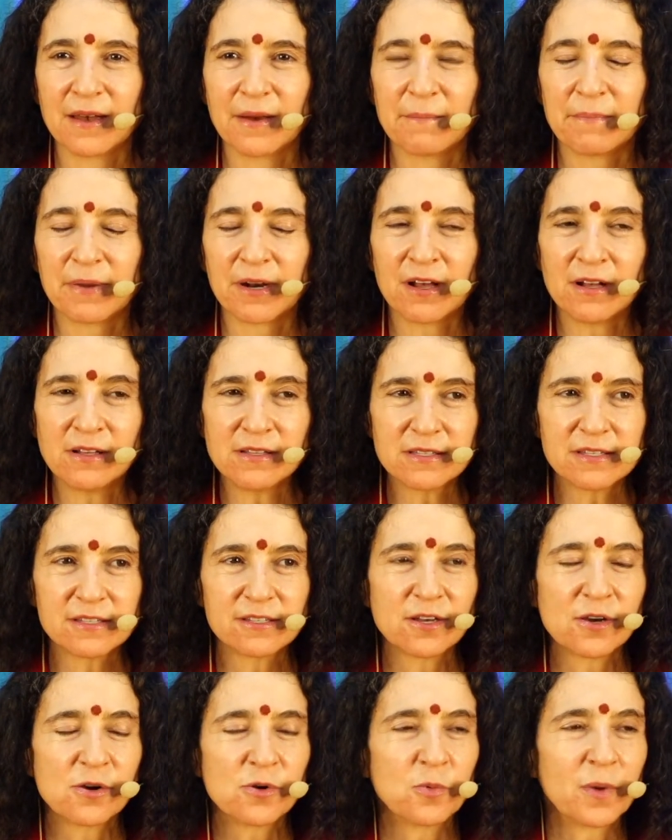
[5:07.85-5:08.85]
but
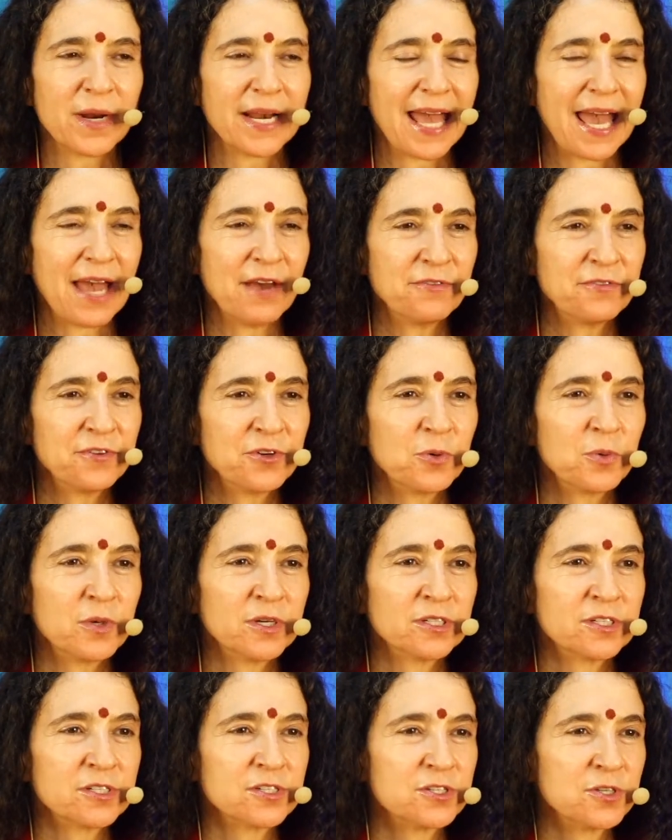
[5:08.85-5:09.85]
also whatever
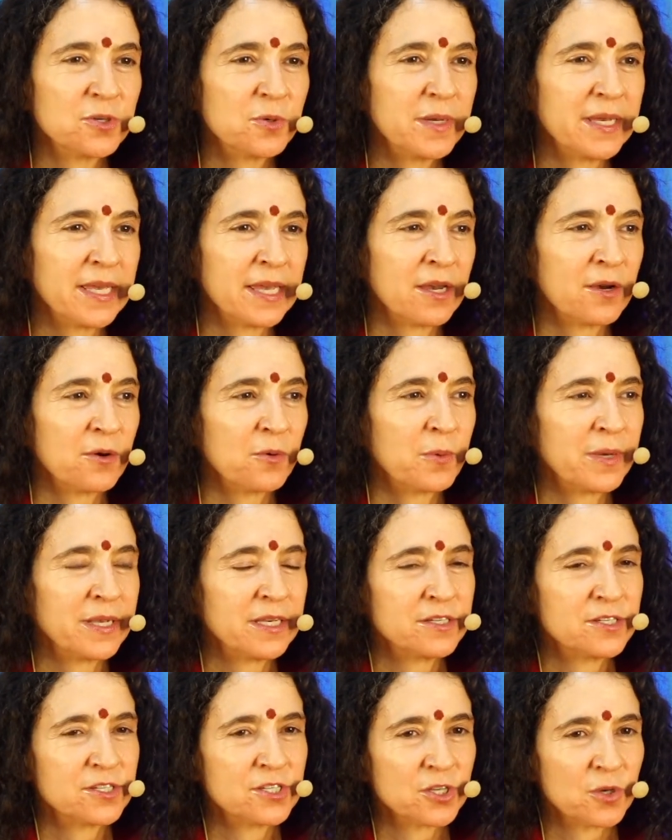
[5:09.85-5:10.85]
we're doing, we
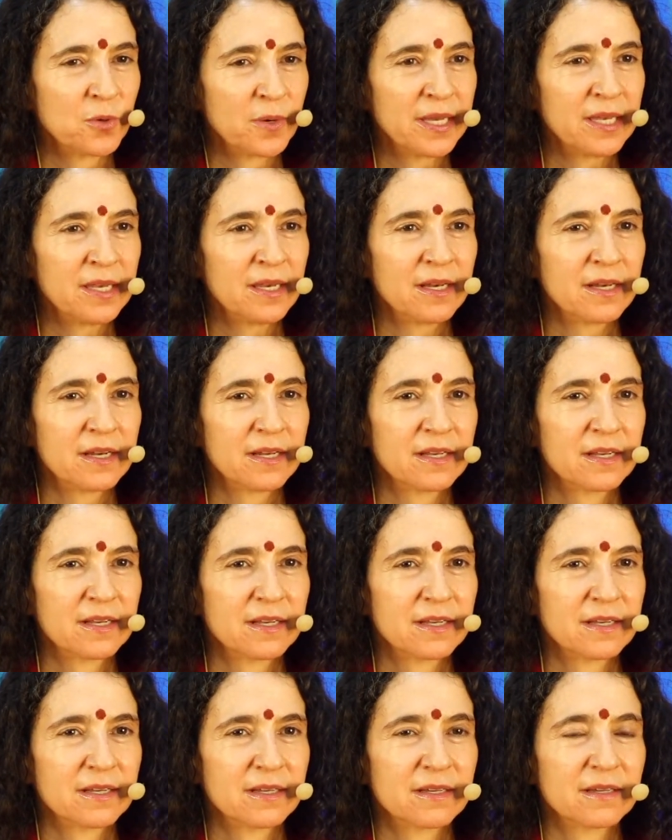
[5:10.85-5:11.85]
do it
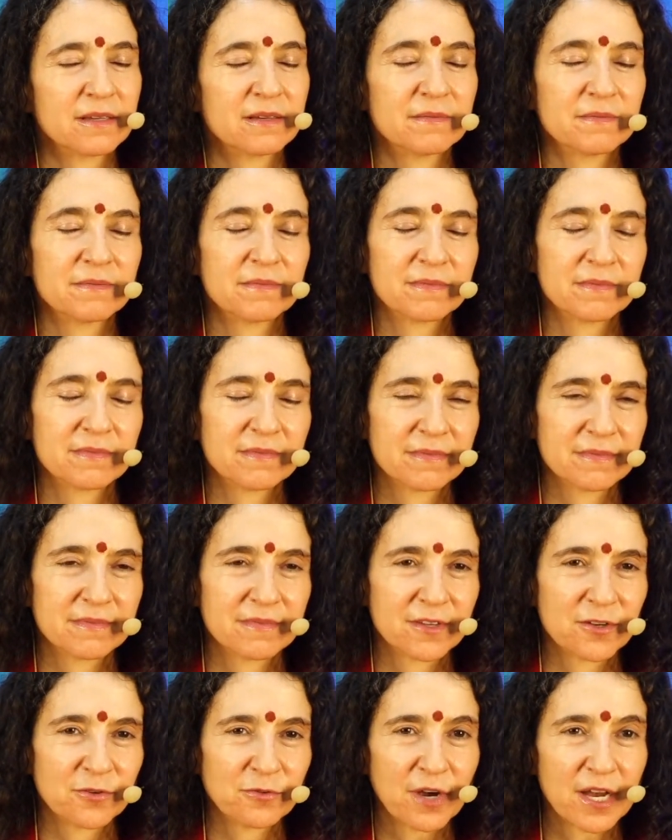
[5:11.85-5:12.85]

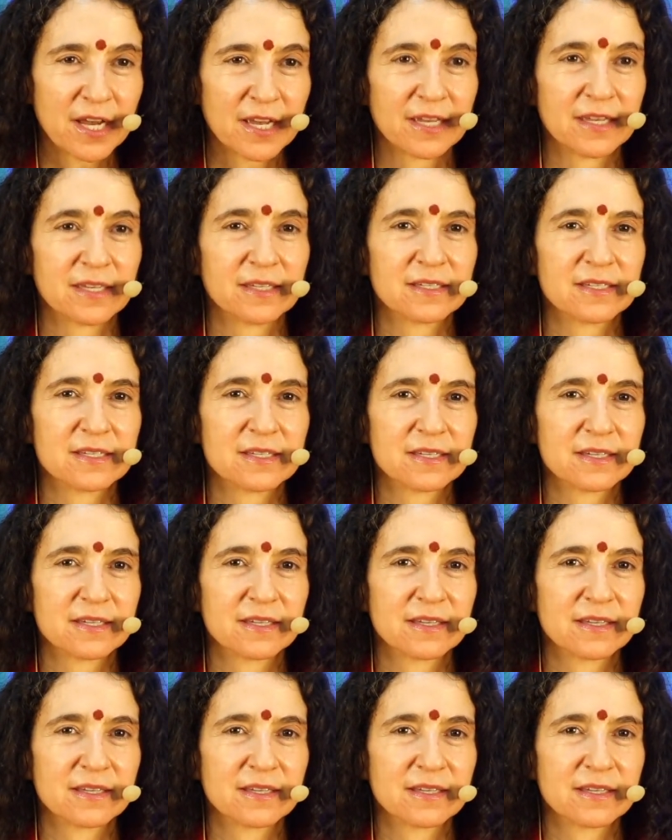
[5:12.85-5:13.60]
right.